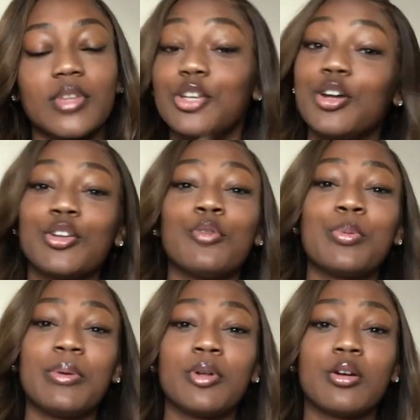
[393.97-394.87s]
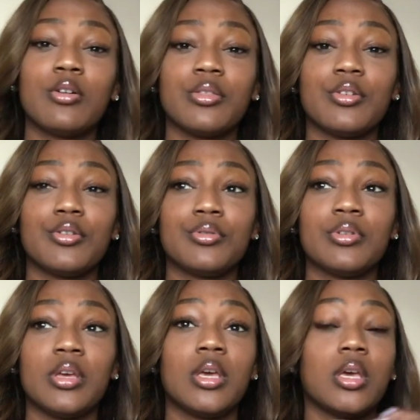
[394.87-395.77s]
you don't know what people are going through.
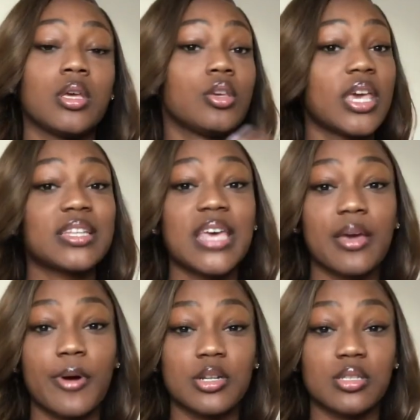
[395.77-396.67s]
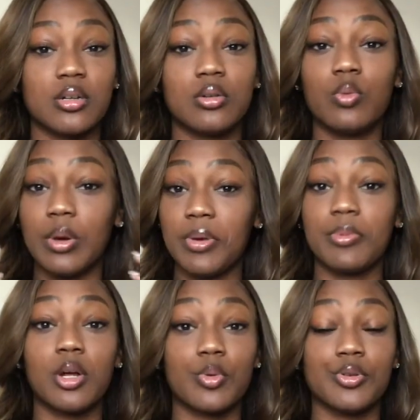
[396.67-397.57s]
You can't take it personal when
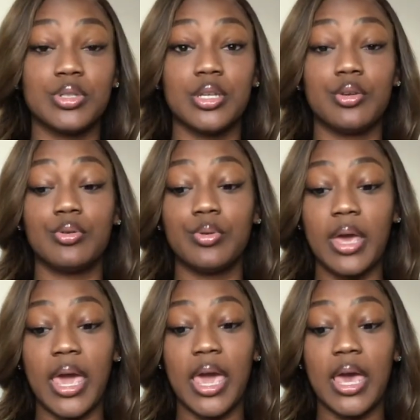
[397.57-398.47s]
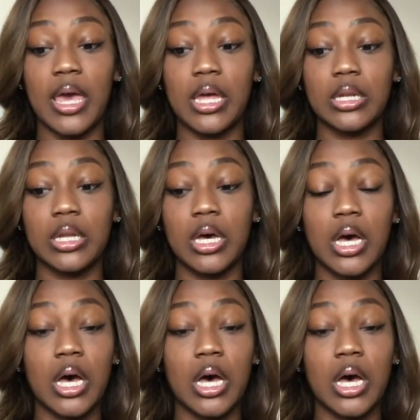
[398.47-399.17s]
people are rude to you. And